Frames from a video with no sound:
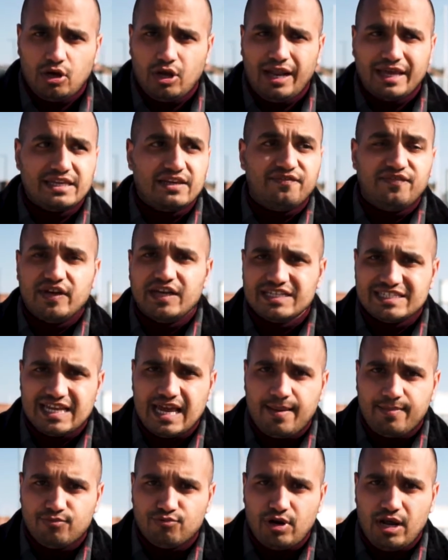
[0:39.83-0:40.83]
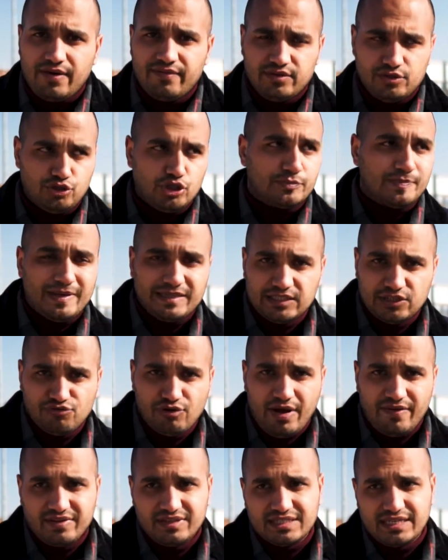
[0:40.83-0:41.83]
are like your first time drivers, just passed the
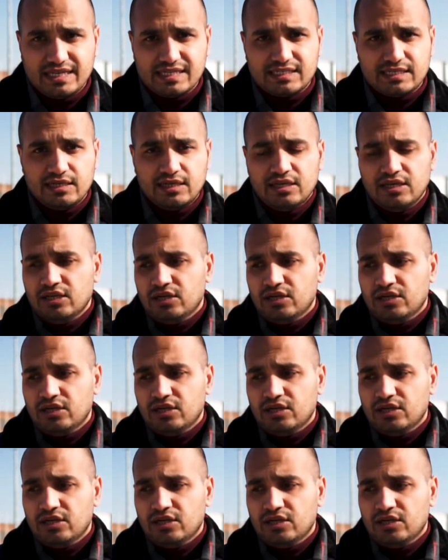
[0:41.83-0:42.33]
driving test,